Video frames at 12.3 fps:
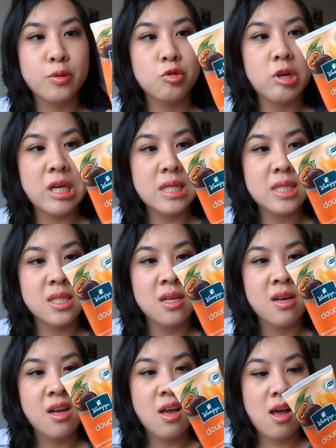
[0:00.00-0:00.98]
fruit
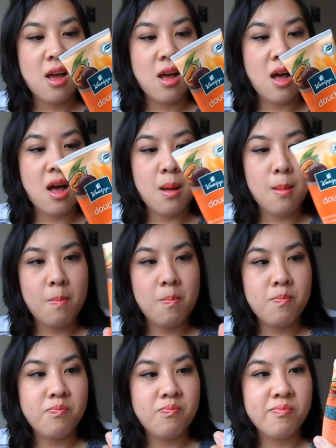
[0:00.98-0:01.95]
drinks.
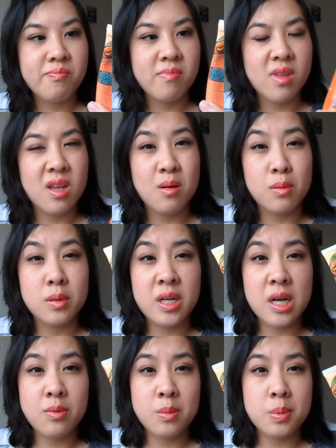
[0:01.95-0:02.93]

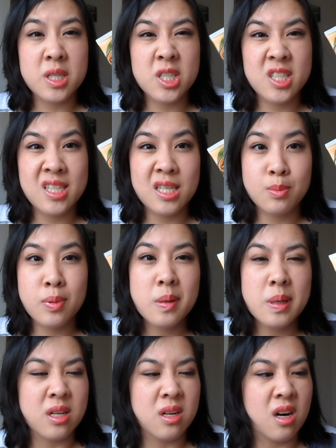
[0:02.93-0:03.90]
Would I repurchase
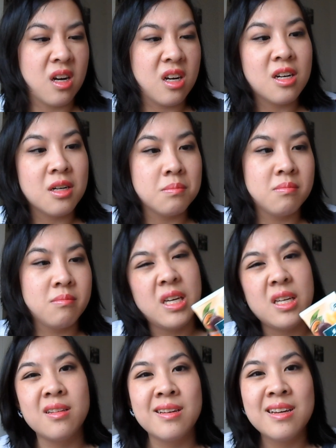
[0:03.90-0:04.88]
this? Probably not. I
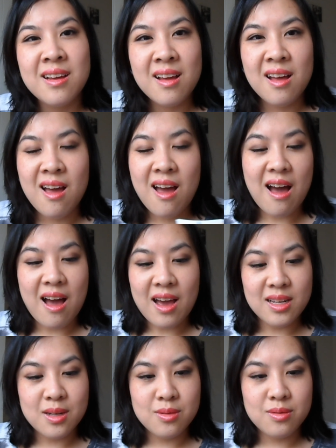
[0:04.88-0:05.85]
mean,
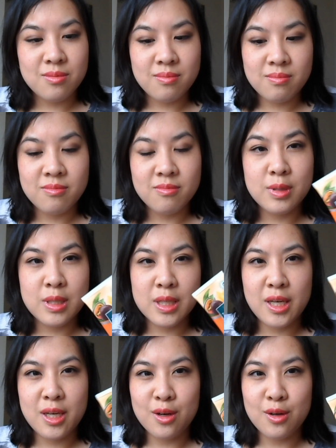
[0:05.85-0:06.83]
I don't
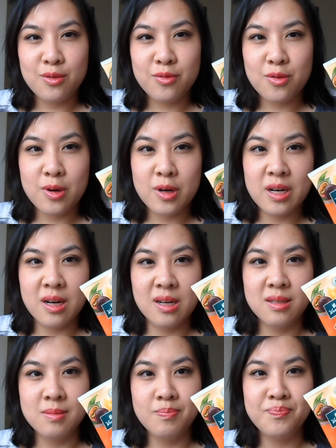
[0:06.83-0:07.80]
really go
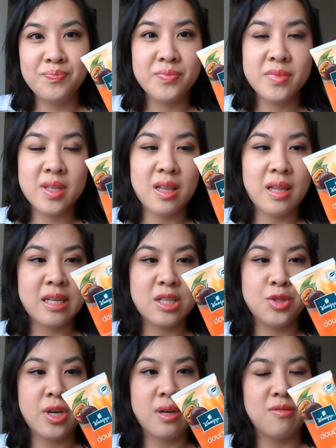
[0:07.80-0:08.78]
for
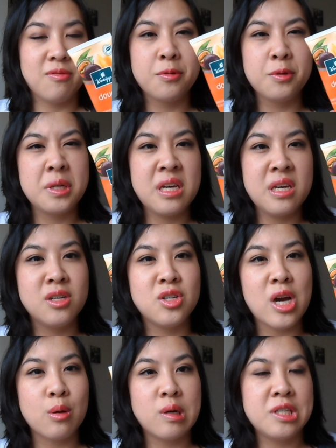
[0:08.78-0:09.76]
like
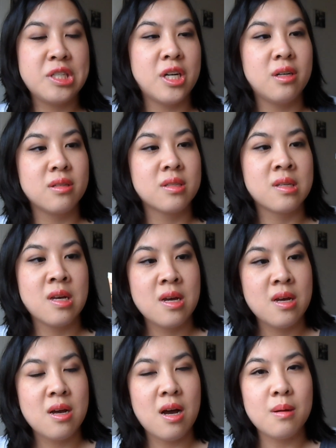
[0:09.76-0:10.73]
fruity shower
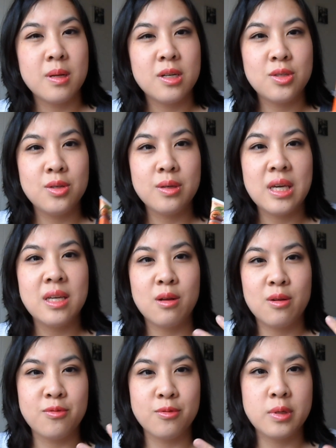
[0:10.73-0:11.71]
gels. I'm not too
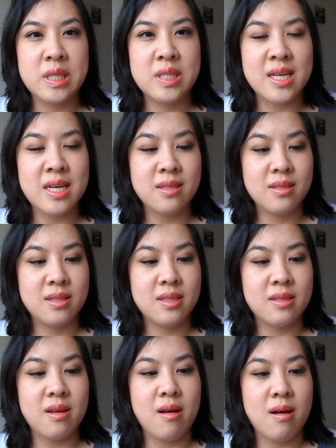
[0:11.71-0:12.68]
keen on fruity
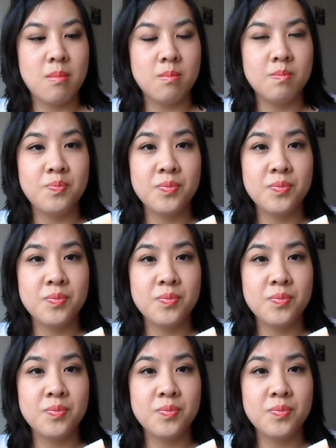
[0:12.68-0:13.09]
scents,